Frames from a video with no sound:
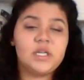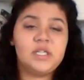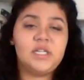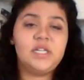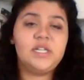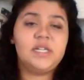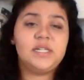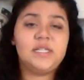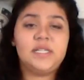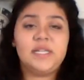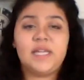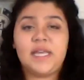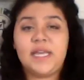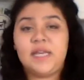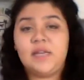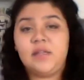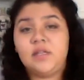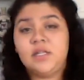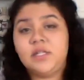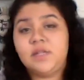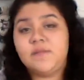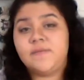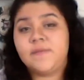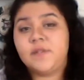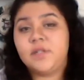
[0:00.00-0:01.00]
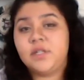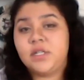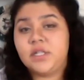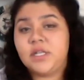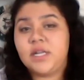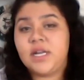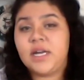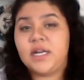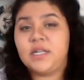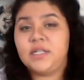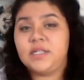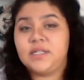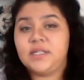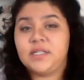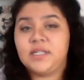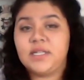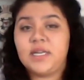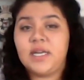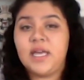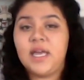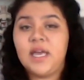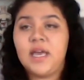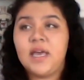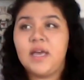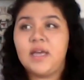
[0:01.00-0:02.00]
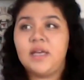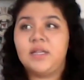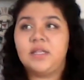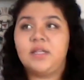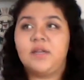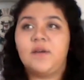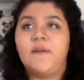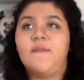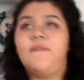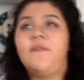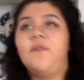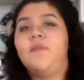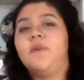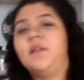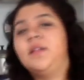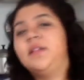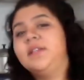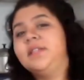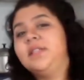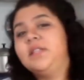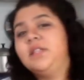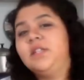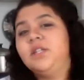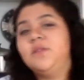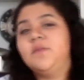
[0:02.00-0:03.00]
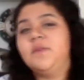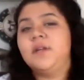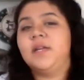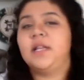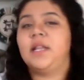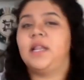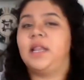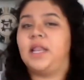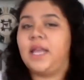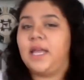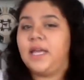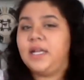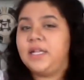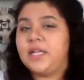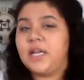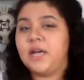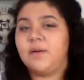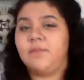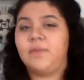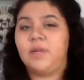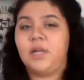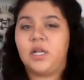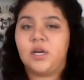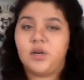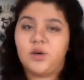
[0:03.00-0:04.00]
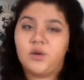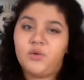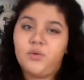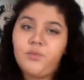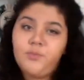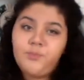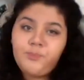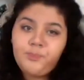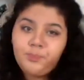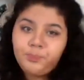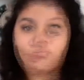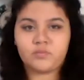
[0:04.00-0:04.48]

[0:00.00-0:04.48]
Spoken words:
She does an English version, actually, so if you want to listen to it, link down below.